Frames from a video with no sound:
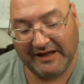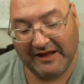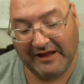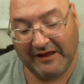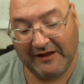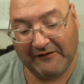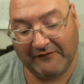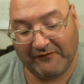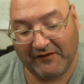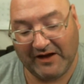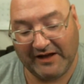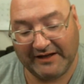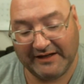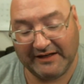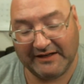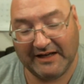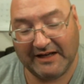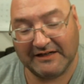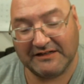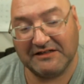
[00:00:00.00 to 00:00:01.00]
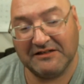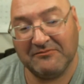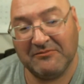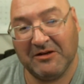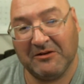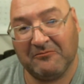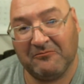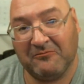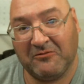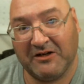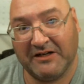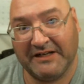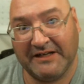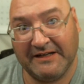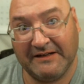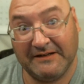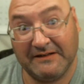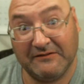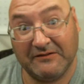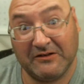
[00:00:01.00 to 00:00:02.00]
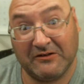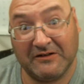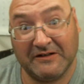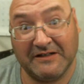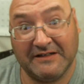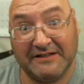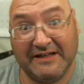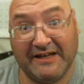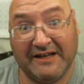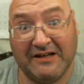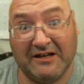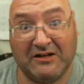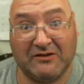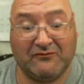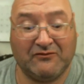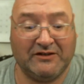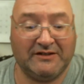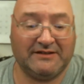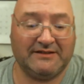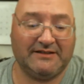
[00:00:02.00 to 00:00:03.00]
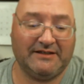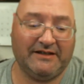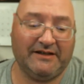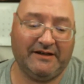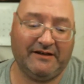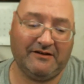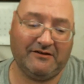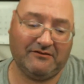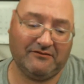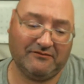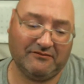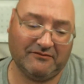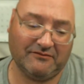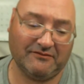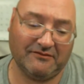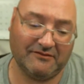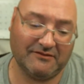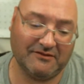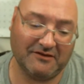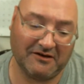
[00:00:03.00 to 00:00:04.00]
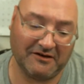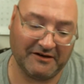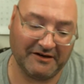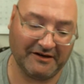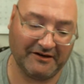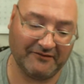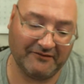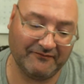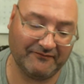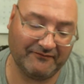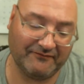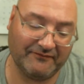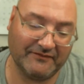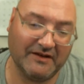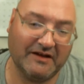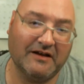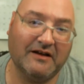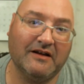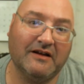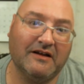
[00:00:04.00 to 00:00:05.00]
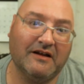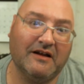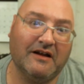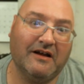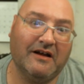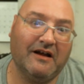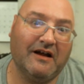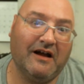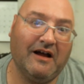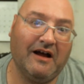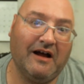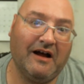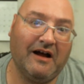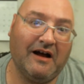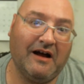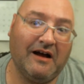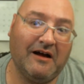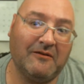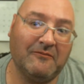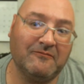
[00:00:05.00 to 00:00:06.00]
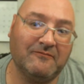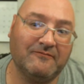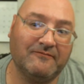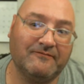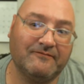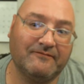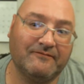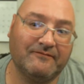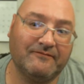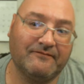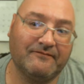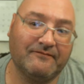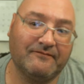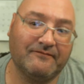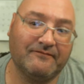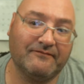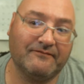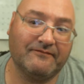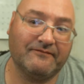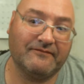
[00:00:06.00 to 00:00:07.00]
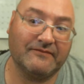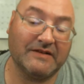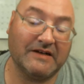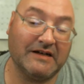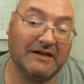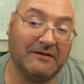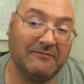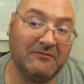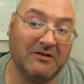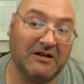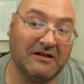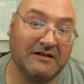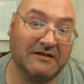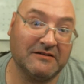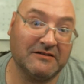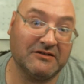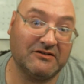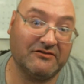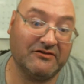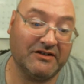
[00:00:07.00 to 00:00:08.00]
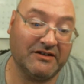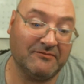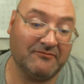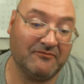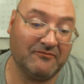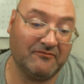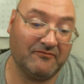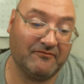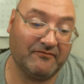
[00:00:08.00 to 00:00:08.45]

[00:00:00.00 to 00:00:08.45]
if I can actually make money during the day on Wednesday, sorry, um, I'm not going to stream.